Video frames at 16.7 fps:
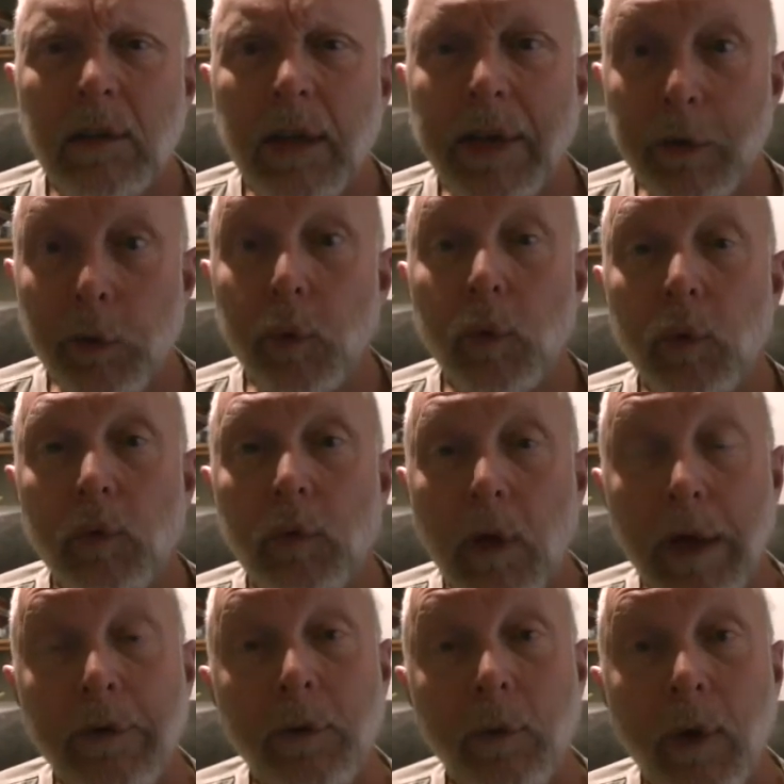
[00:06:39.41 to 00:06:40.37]
I do.
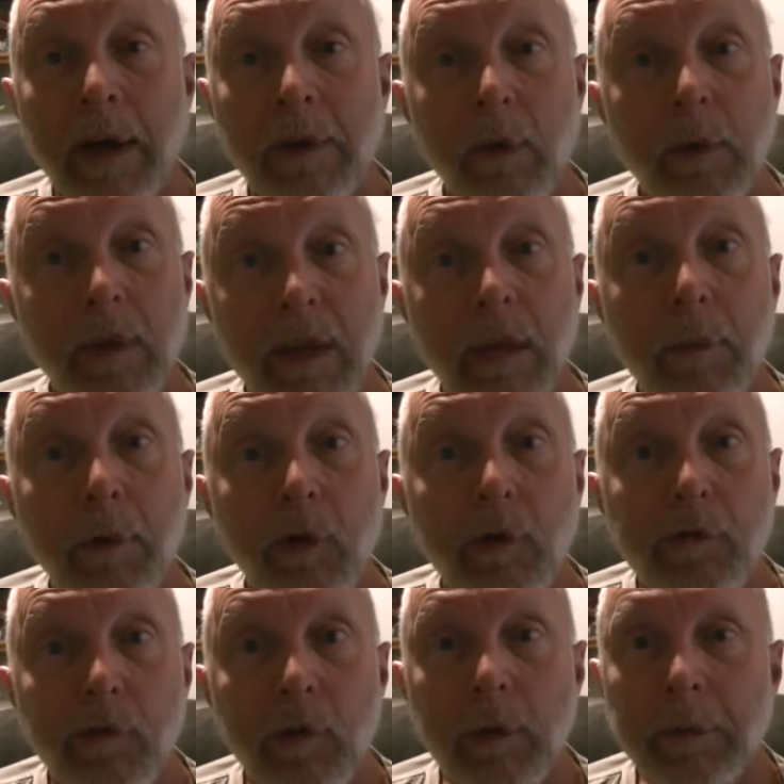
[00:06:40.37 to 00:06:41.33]
I know I know the
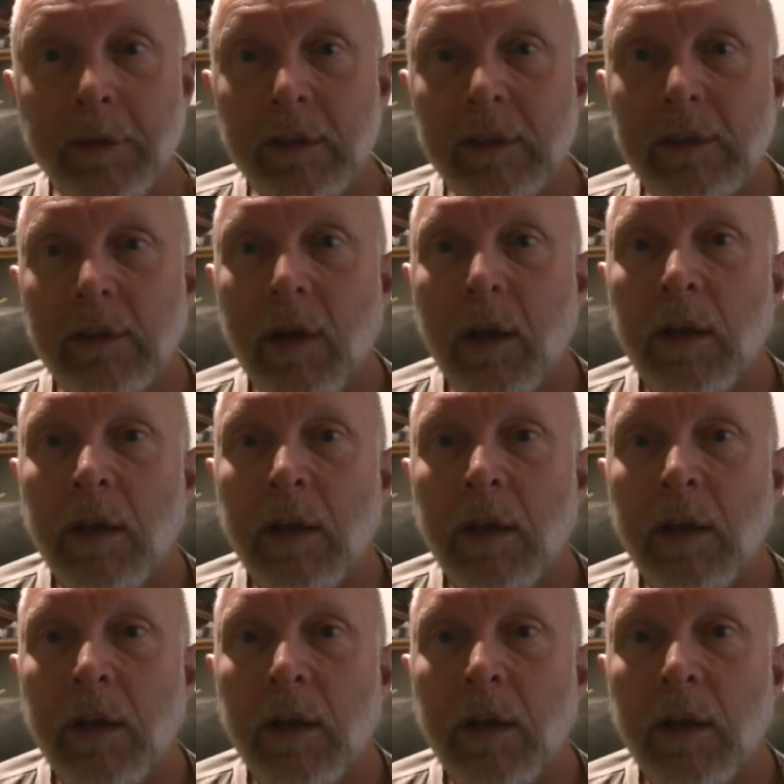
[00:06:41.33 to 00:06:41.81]
chemical formulas and